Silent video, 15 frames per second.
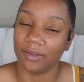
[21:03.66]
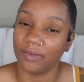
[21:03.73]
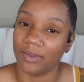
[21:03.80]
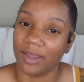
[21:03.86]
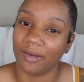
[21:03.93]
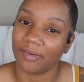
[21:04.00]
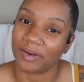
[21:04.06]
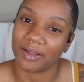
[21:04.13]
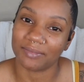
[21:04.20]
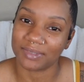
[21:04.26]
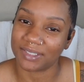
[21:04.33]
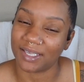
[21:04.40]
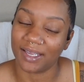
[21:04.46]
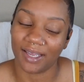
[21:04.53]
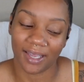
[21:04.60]
You get what I'm
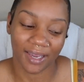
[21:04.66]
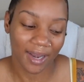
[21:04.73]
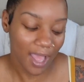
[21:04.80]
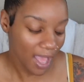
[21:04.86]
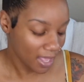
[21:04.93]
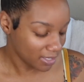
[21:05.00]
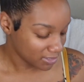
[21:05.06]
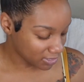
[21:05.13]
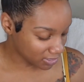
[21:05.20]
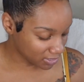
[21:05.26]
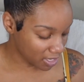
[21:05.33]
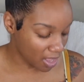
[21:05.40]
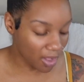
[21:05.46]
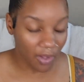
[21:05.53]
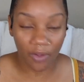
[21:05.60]
saying?
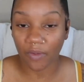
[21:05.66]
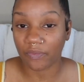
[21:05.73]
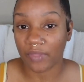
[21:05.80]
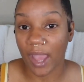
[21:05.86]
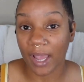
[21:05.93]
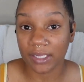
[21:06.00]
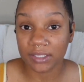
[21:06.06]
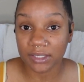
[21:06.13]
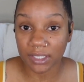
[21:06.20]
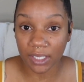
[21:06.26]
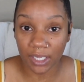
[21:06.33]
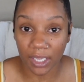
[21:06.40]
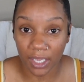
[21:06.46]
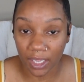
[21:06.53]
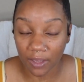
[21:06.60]
So that's
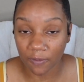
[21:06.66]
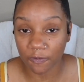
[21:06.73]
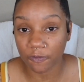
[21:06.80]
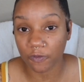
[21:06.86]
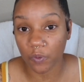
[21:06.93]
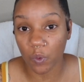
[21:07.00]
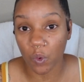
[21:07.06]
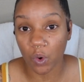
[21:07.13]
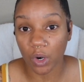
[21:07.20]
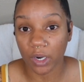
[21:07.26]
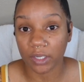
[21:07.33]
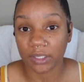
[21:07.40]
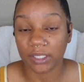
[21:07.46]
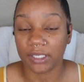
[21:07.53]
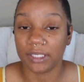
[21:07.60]
it
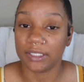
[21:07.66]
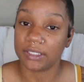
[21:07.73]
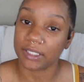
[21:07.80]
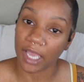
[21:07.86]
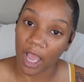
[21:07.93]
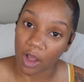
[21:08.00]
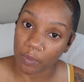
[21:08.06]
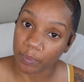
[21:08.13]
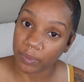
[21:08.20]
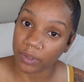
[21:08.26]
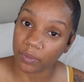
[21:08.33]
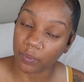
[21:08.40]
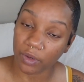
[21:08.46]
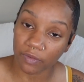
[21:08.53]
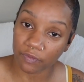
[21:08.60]
for the
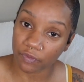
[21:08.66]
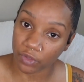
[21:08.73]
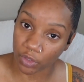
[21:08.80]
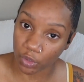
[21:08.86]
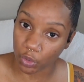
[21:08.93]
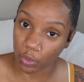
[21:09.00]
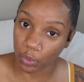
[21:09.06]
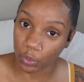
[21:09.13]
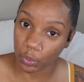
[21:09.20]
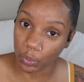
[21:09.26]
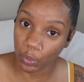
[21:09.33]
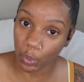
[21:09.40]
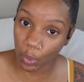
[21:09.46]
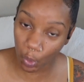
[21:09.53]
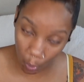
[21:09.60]
Scalpa review.